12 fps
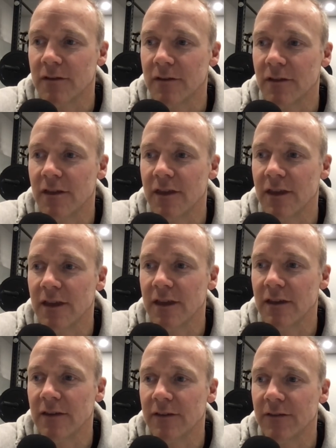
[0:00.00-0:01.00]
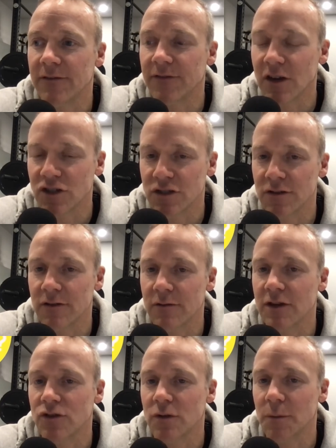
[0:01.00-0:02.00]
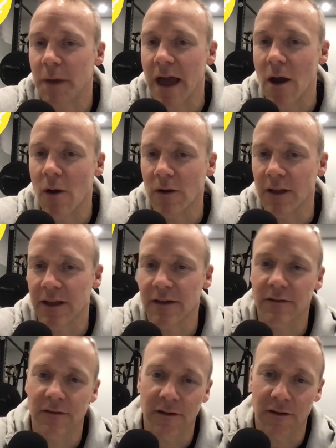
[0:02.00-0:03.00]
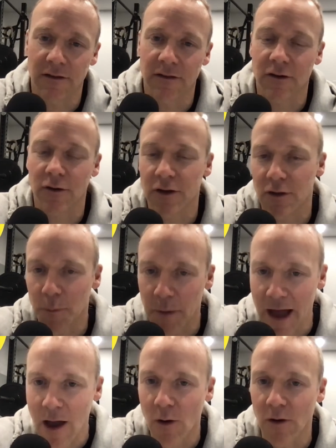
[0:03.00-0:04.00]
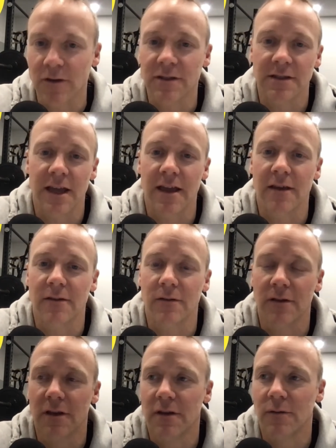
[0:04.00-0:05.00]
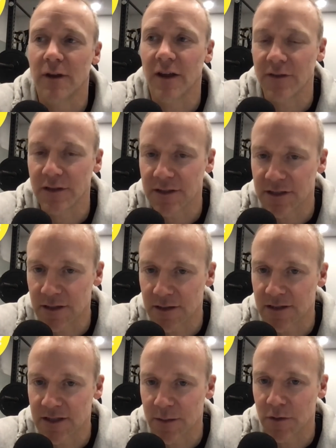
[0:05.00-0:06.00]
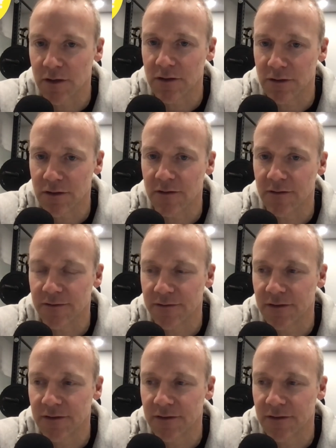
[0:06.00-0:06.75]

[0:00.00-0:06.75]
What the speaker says: the functional threshold power, like the critical power, say, would have a similar sort of